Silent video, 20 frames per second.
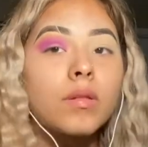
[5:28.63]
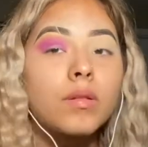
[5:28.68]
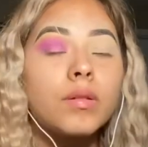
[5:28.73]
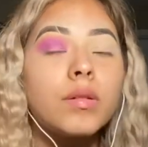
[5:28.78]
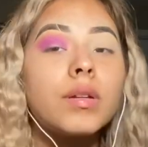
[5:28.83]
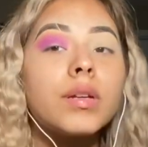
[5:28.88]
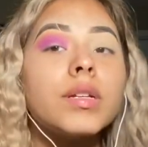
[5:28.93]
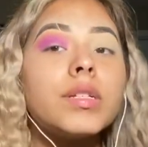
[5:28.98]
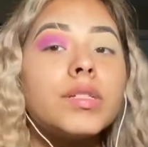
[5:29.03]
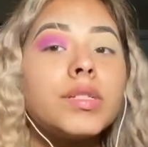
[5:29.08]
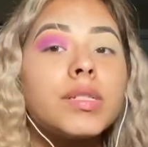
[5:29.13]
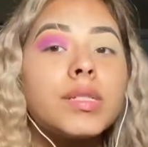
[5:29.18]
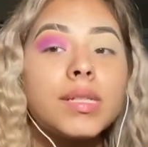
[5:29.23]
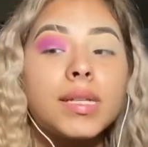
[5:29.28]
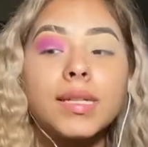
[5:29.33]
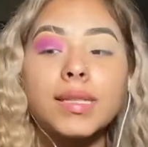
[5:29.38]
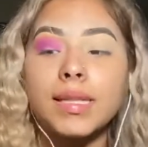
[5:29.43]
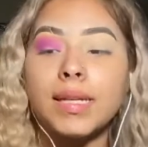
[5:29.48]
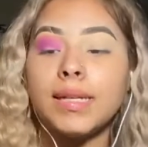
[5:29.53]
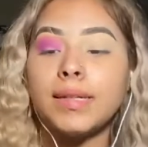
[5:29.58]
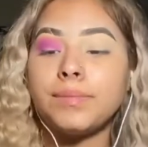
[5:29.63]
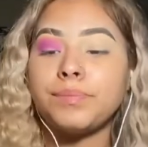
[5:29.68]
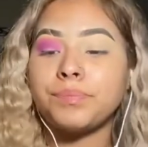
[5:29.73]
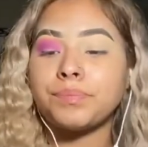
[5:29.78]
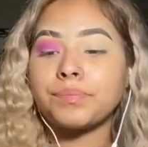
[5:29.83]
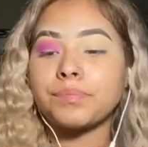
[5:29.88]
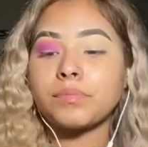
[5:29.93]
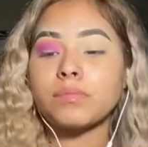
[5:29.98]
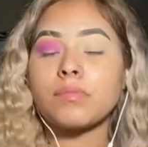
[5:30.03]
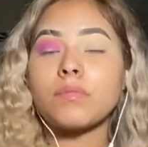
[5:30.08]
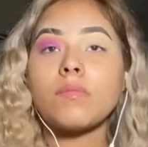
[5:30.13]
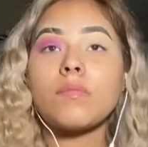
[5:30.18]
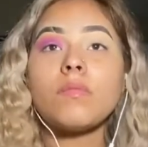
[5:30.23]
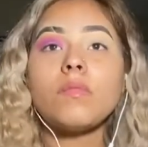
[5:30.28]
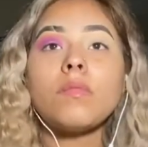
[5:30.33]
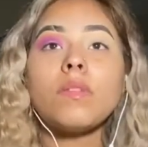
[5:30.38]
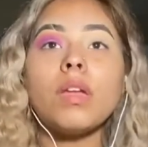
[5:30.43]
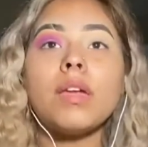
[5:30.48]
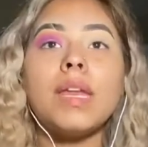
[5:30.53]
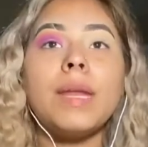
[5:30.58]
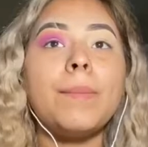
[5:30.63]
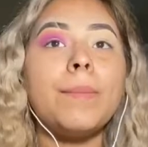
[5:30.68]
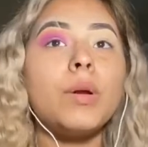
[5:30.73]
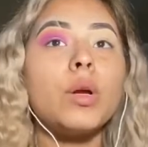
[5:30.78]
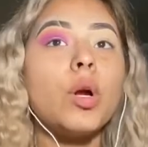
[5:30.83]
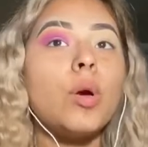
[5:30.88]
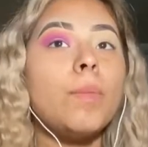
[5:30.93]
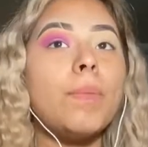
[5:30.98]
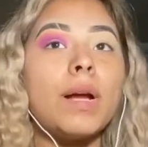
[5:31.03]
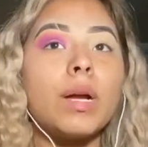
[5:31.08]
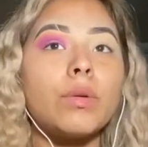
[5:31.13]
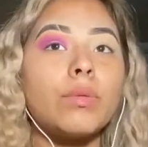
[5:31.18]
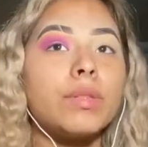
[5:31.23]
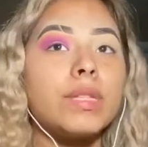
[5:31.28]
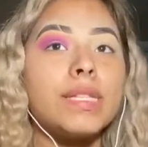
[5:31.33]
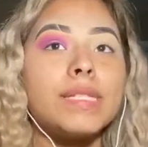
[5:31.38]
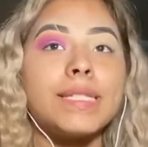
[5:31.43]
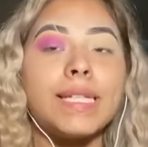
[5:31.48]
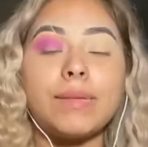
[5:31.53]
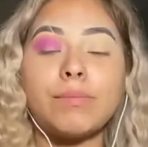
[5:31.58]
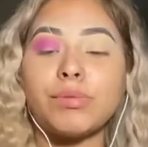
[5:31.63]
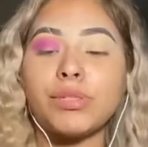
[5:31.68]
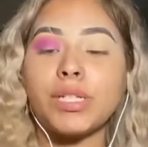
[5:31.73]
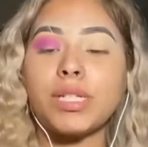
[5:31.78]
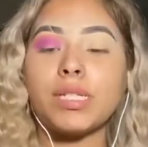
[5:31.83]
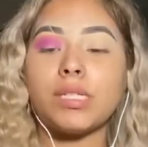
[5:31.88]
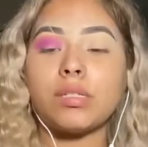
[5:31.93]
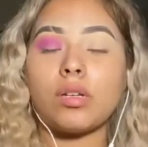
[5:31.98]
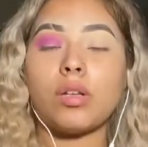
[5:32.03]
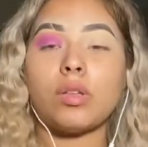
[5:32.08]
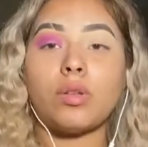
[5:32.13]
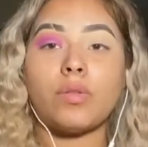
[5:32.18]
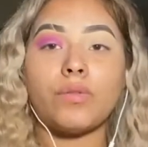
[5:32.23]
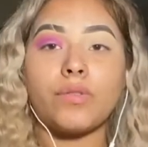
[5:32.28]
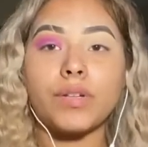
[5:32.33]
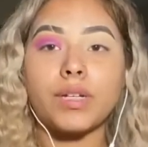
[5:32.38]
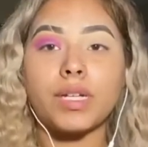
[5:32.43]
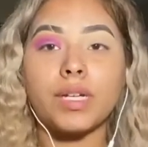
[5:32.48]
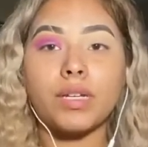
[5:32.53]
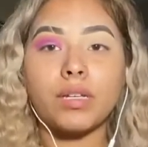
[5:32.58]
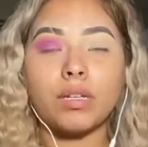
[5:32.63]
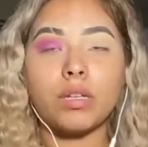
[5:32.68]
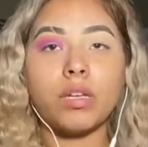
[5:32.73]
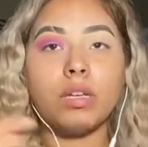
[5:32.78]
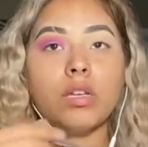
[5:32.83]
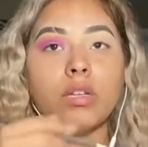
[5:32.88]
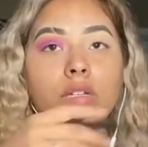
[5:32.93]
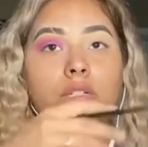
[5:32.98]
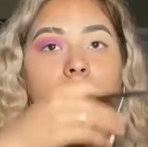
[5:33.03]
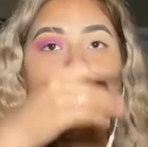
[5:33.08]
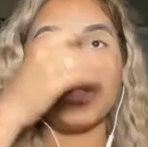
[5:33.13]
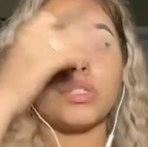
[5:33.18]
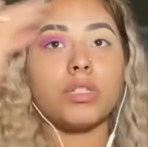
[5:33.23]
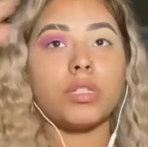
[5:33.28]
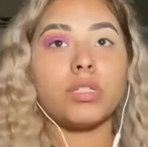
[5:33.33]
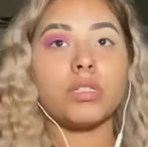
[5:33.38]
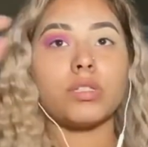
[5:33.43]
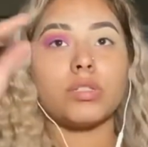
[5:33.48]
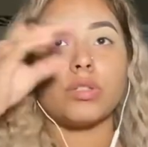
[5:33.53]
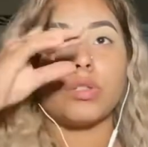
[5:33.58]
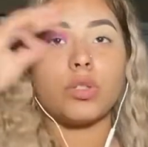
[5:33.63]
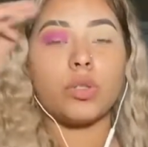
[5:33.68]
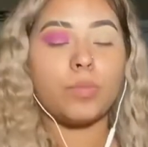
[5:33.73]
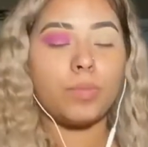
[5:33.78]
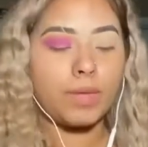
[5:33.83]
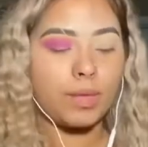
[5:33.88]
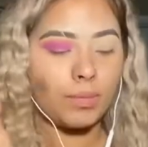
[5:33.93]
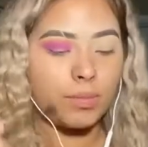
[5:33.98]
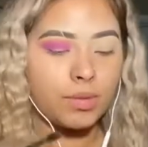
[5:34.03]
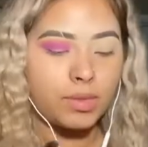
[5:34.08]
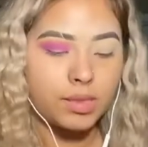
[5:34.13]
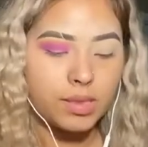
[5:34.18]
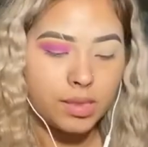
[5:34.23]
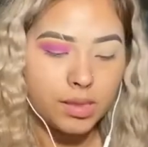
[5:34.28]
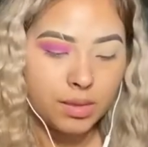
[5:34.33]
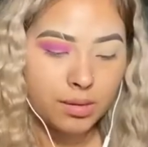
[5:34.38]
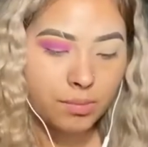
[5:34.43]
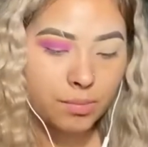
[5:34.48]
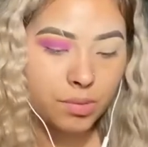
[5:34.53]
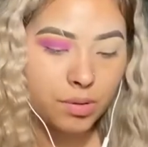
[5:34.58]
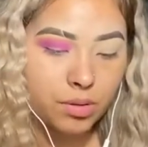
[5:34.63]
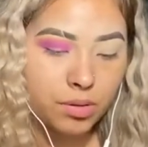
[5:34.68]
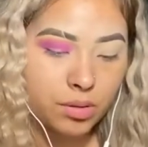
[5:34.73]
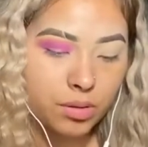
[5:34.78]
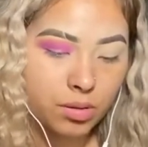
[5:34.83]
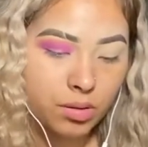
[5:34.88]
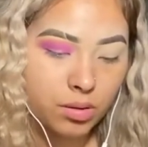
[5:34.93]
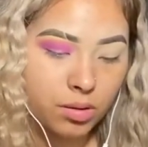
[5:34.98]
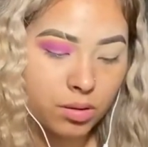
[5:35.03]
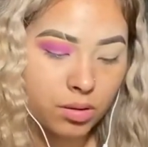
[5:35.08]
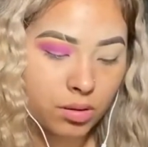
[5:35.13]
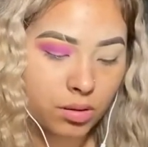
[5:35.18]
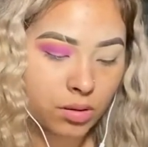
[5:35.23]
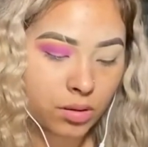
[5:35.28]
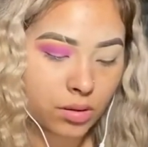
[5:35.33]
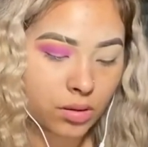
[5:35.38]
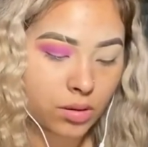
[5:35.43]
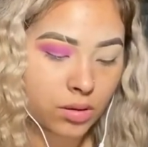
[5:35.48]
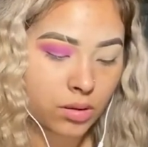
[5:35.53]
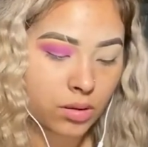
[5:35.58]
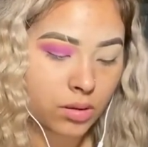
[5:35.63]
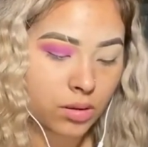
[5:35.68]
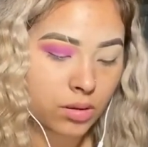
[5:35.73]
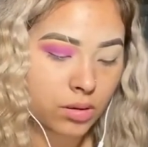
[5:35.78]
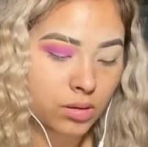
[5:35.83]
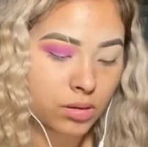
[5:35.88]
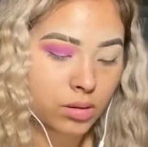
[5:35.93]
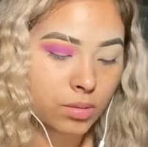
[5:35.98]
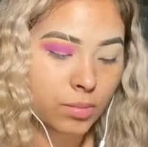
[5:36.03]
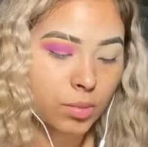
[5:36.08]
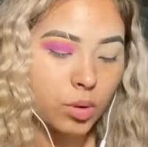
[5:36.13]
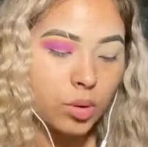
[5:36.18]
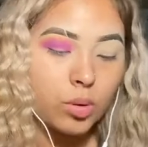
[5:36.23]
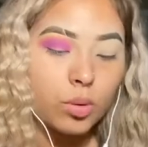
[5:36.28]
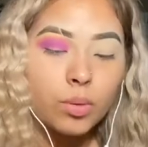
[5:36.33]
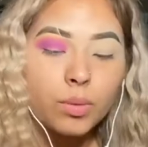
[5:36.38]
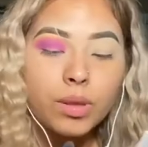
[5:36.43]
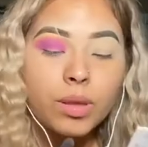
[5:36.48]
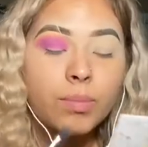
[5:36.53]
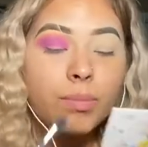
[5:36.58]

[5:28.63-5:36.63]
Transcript: Okay, just like that. And I'm gonna go back with the same shades all over again, just so you'll be able to see them. So I'm gonna go with